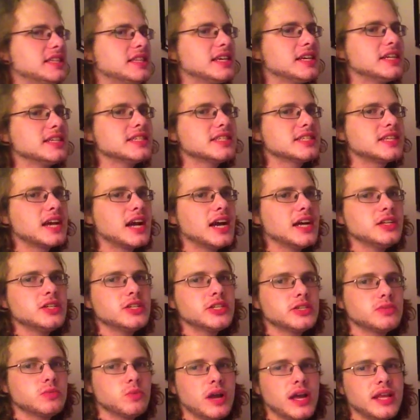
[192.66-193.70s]
this, I
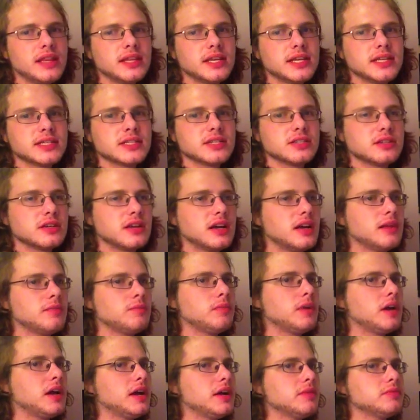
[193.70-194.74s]
just read this,
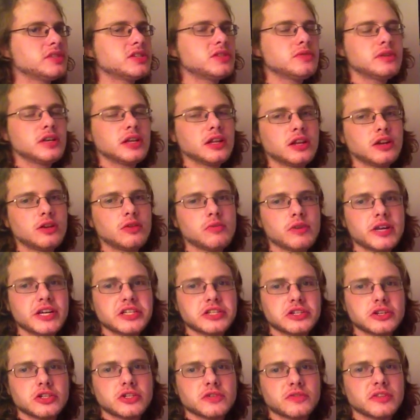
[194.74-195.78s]
I was doing a little
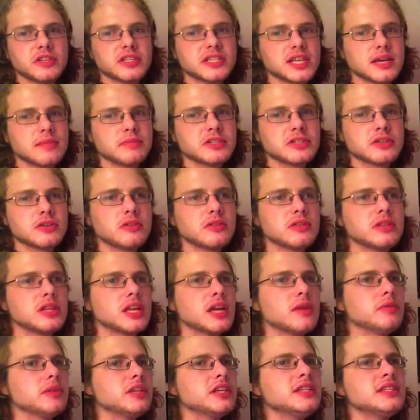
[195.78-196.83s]
research for this episode.
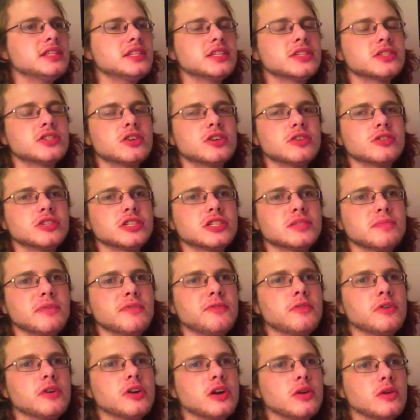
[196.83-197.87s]
They released this song just
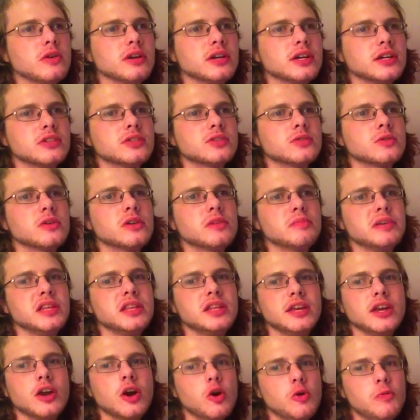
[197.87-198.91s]
before going on tour to be
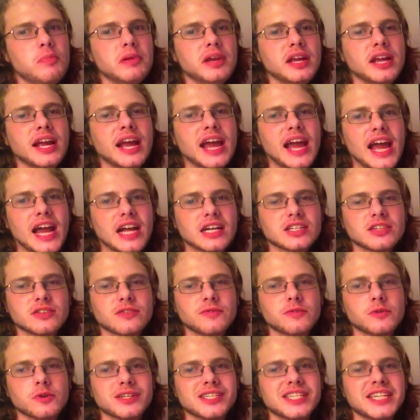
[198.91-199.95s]
the opening act
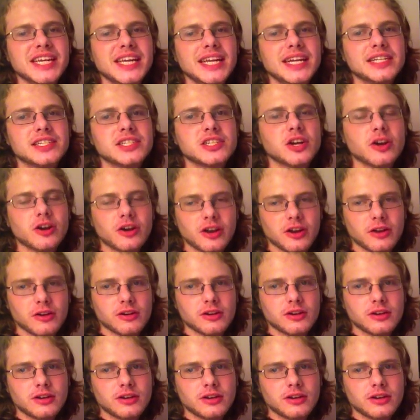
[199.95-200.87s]
for Tina Turner.